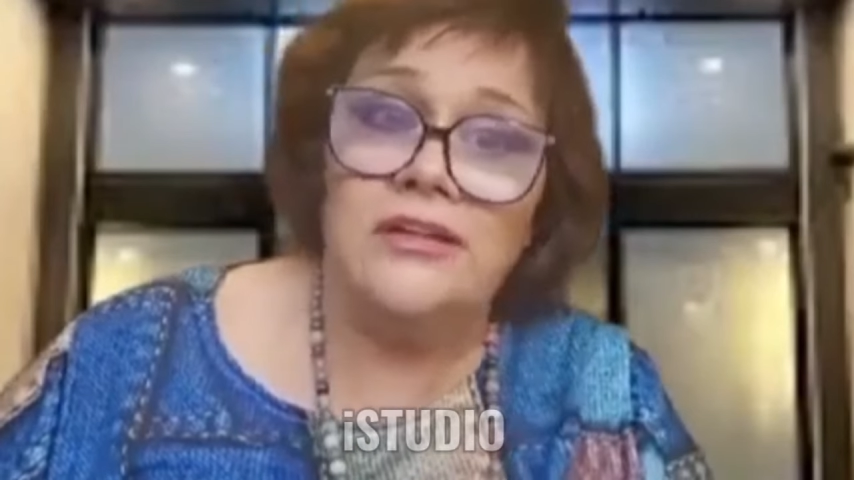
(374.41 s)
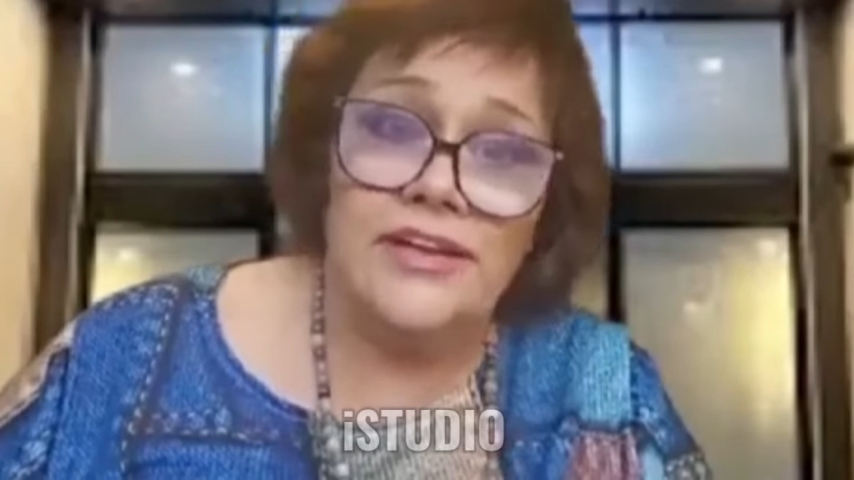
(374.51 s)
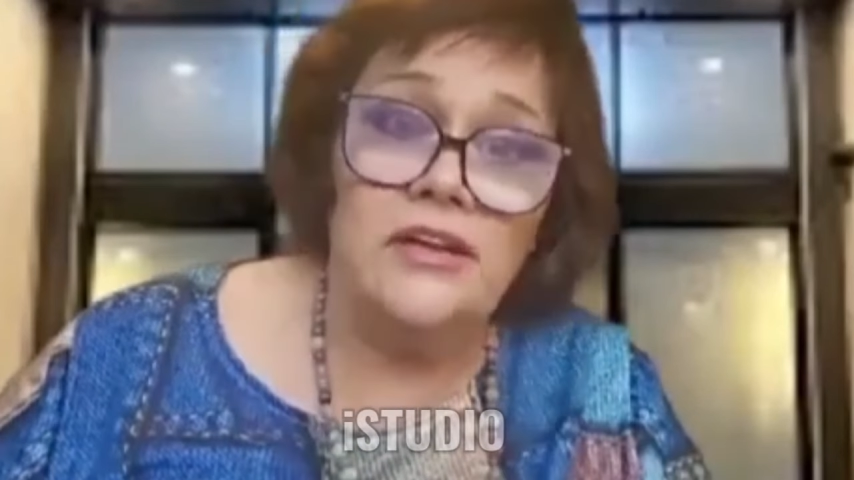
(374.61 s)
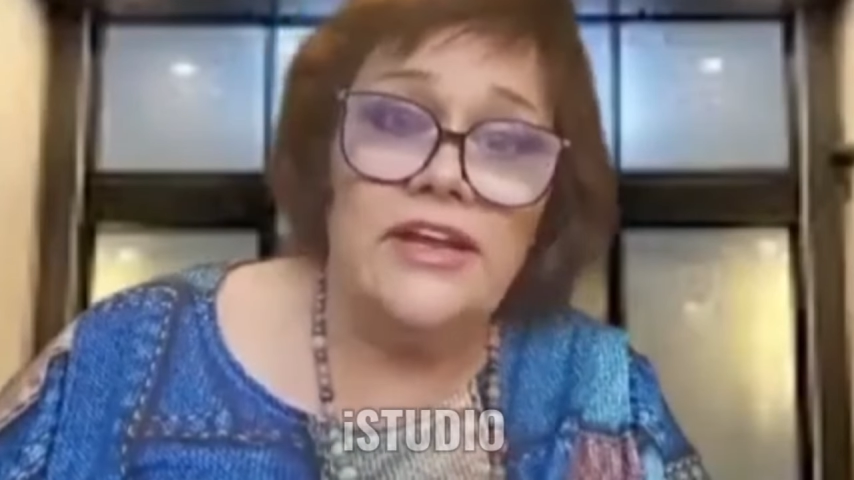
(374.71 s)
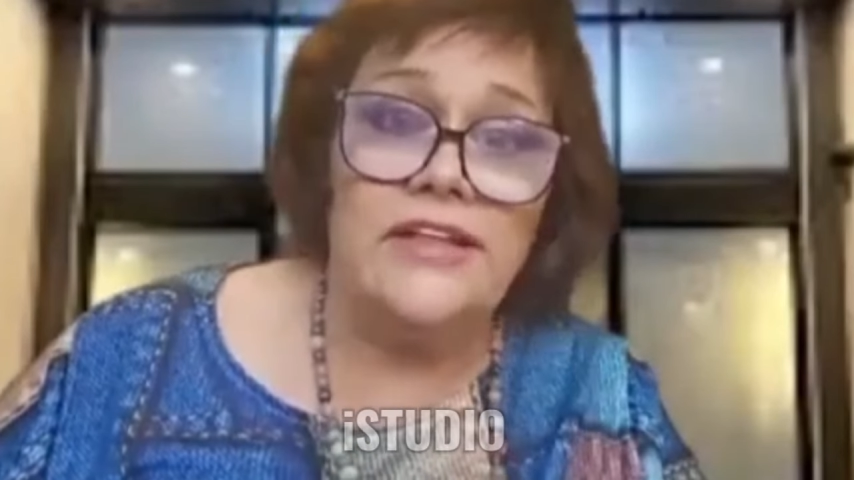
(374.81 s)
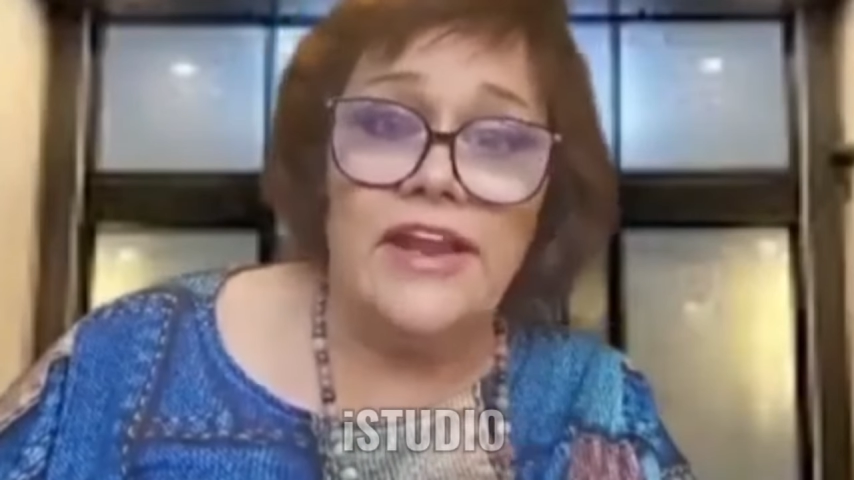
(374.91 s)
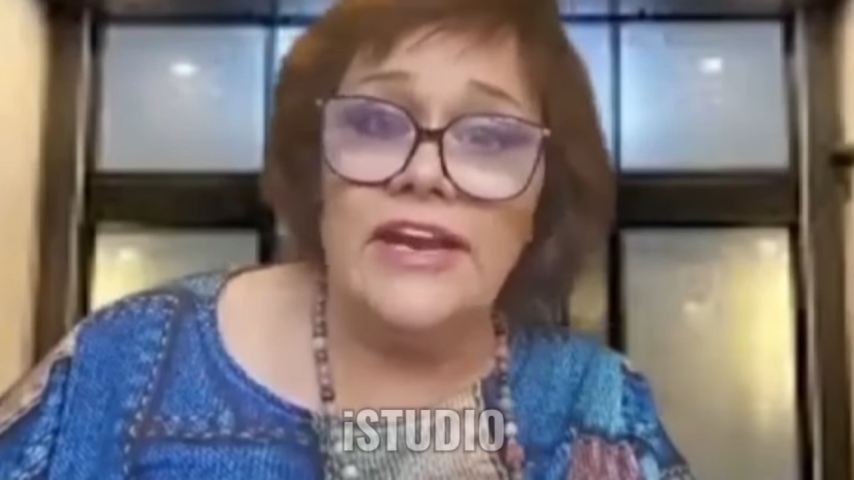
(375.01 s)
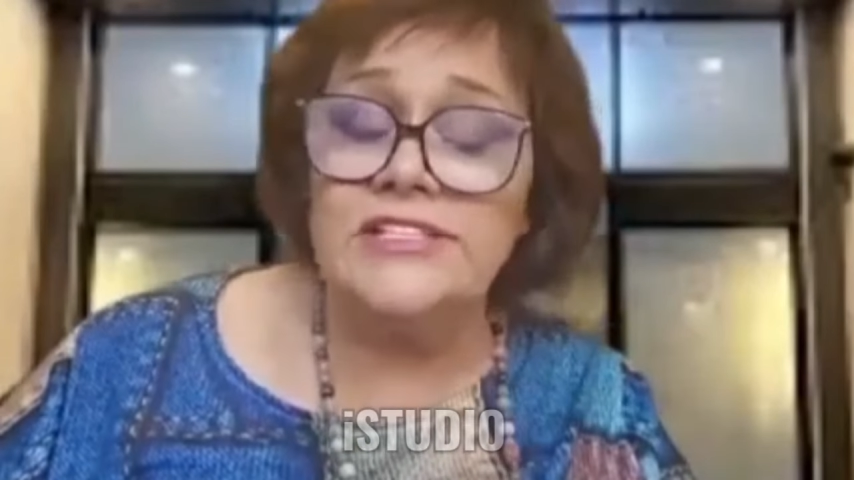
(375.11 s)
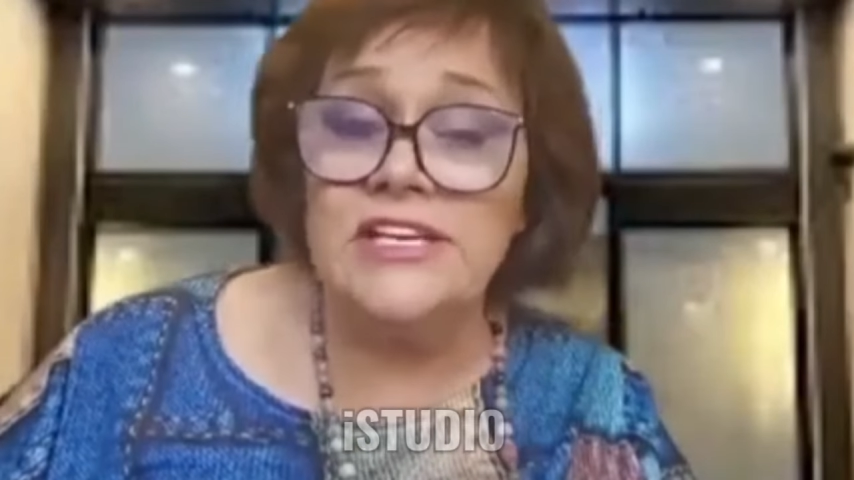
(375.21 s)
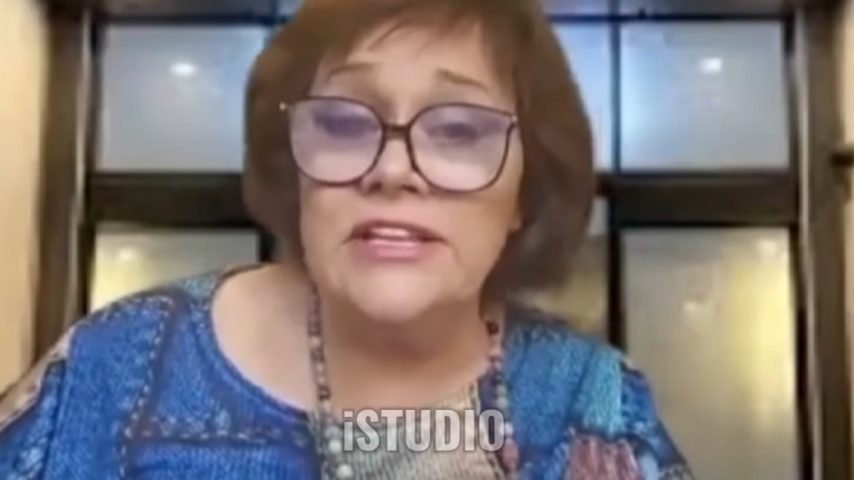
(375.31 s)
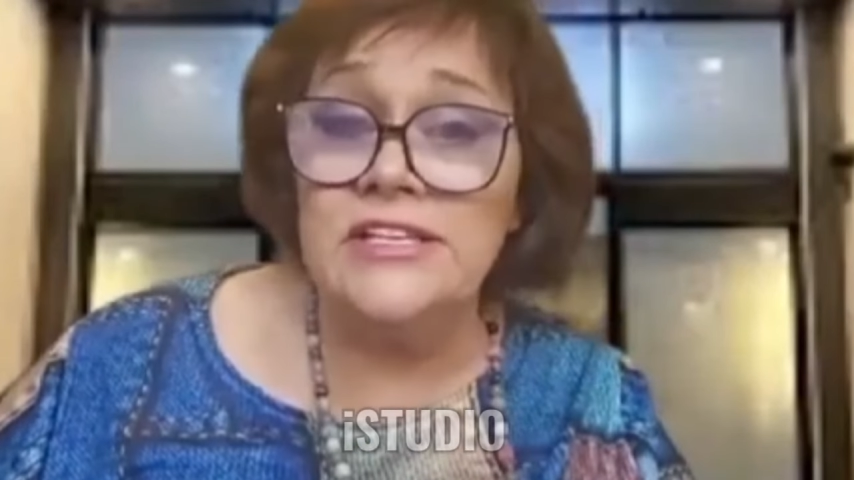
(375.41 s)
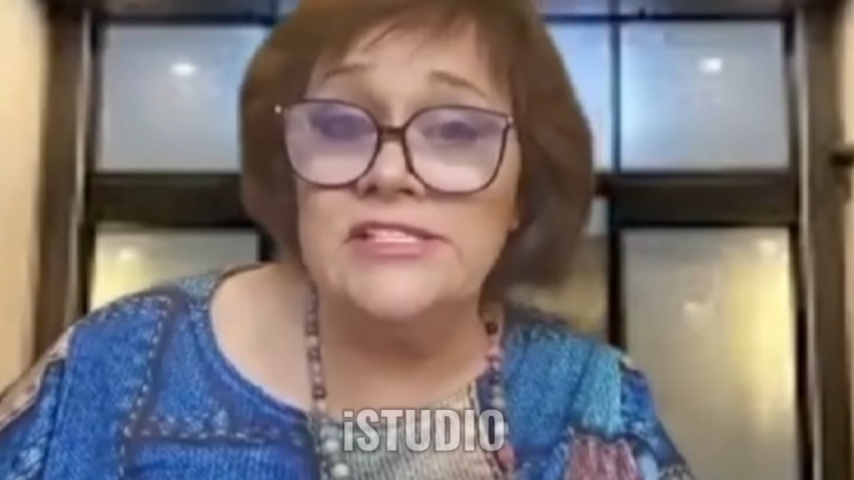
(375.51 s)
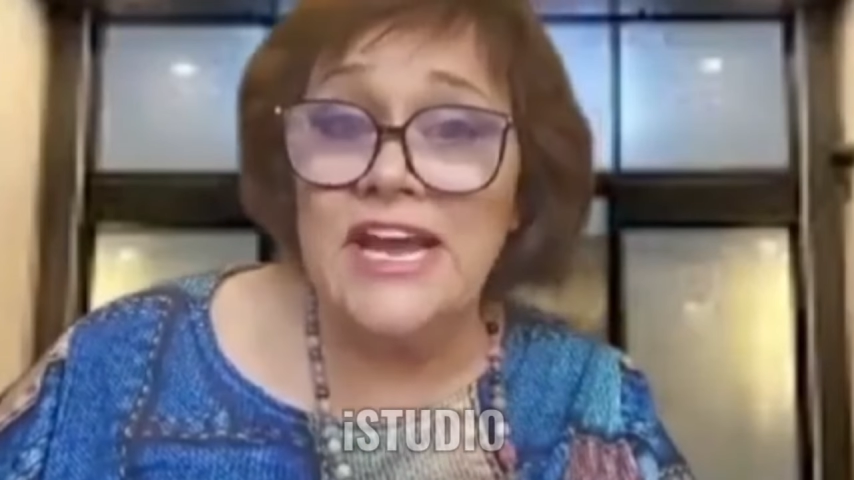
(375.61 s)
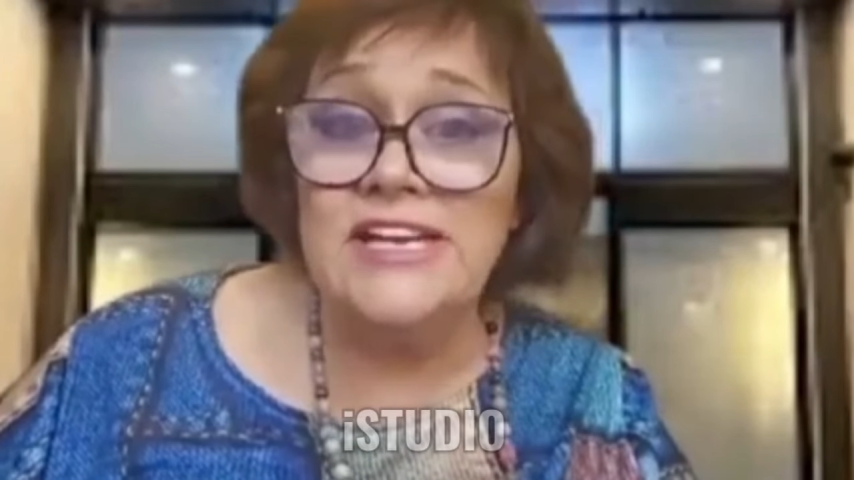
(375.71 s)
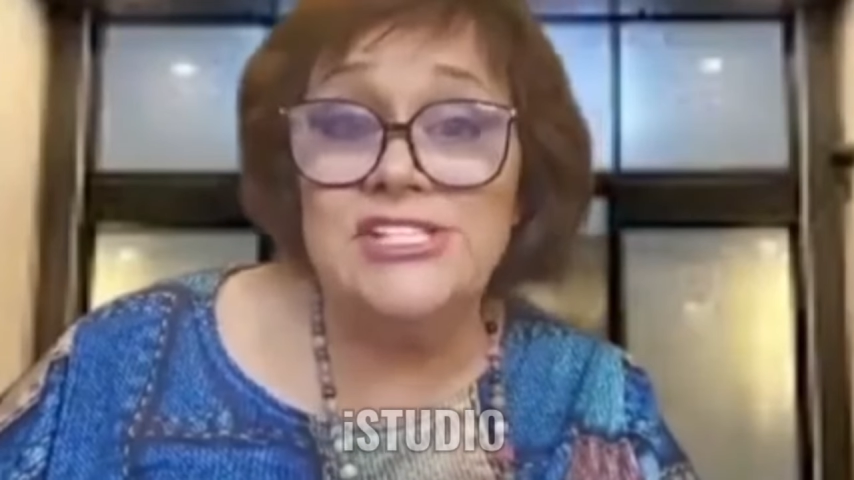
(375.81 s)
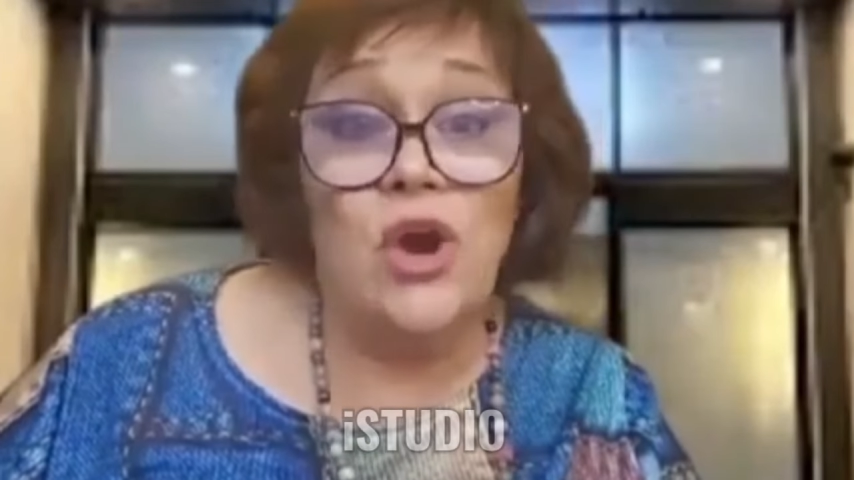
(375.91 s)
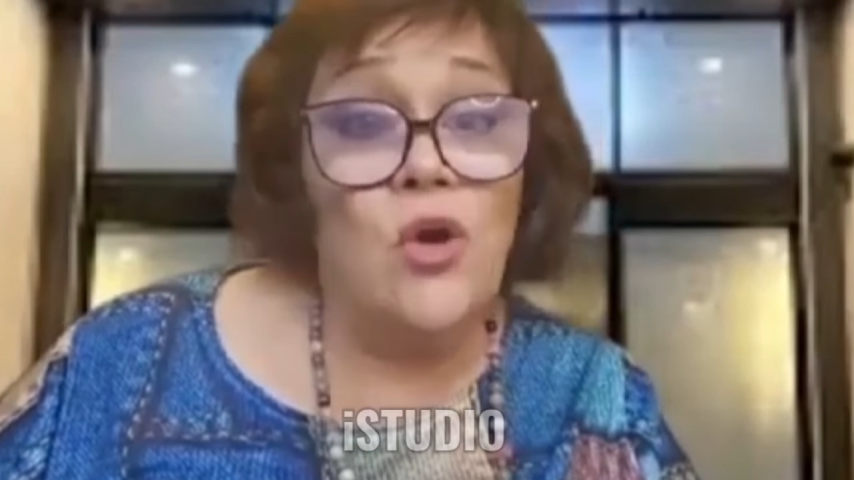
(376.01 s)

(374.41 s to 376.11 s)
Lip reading: clearly, than he did in the States.